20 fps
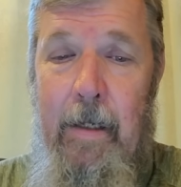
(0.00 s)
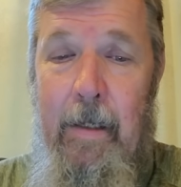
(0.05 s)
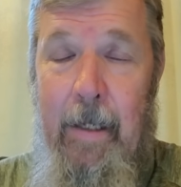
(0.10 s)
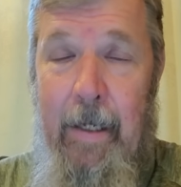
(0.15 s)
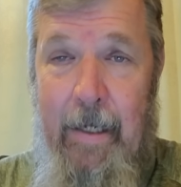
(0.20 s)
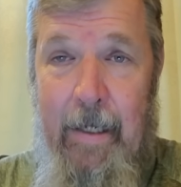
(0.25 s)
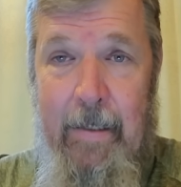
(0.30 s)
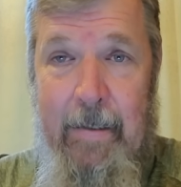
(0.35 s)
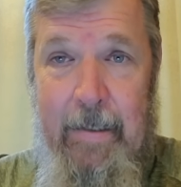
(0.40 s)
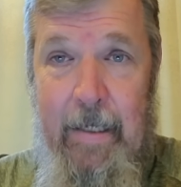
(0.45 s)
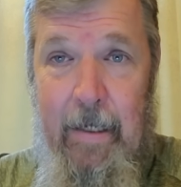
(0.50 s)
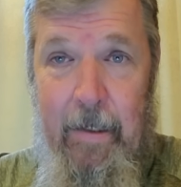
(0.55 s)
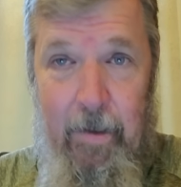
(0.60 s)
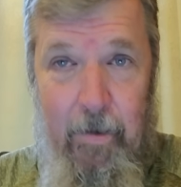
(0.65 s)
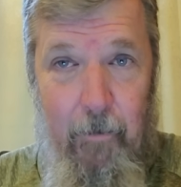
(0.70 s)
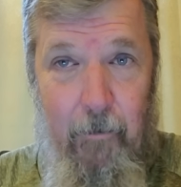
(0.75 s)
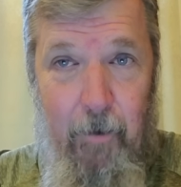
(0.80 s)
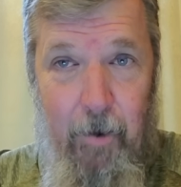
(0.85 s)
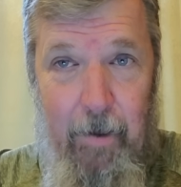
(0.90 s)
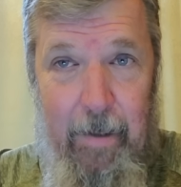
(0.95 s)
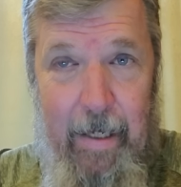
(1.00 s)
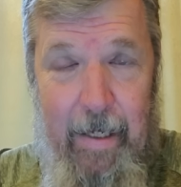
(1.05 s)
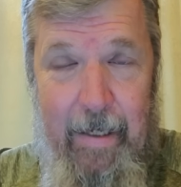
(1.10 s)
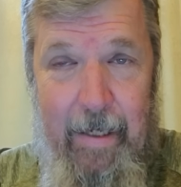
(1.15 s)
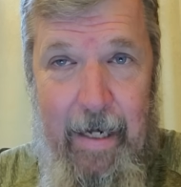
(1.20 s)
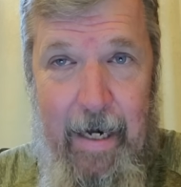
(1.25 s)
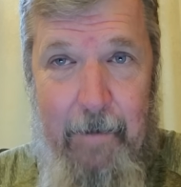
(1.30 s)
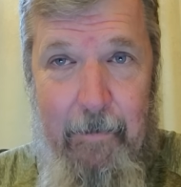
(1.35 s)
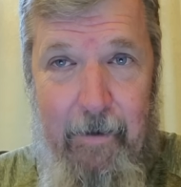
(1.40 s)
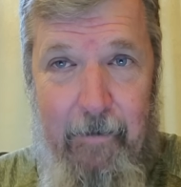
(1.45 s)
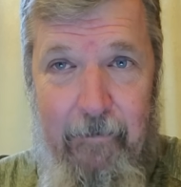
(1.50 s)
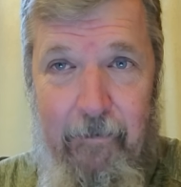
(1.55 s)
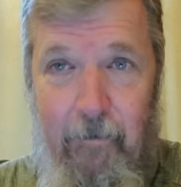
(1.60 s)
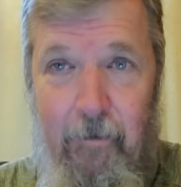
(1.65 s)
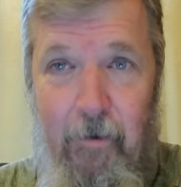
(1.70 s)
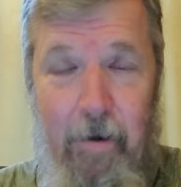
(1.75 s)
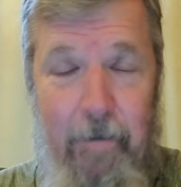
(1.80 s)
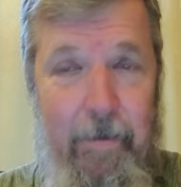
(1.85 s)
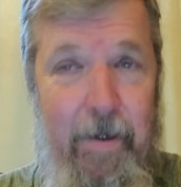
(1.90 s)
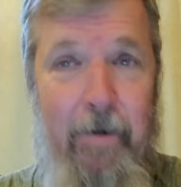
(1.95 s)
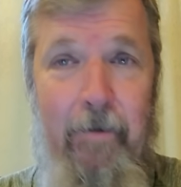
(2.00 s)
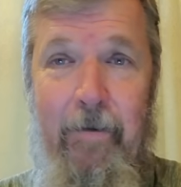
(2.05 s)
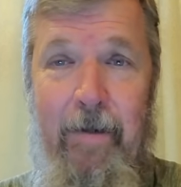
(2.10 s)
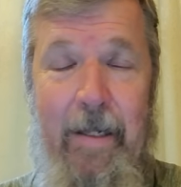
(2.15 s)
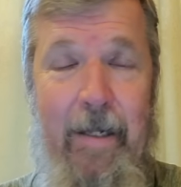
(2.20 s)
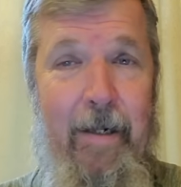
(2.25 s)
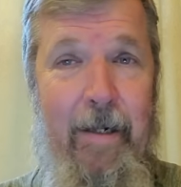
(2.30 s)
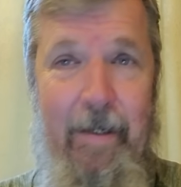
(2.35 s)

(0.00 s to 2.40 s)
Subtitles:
Like I said, the World Economic Forum, you know,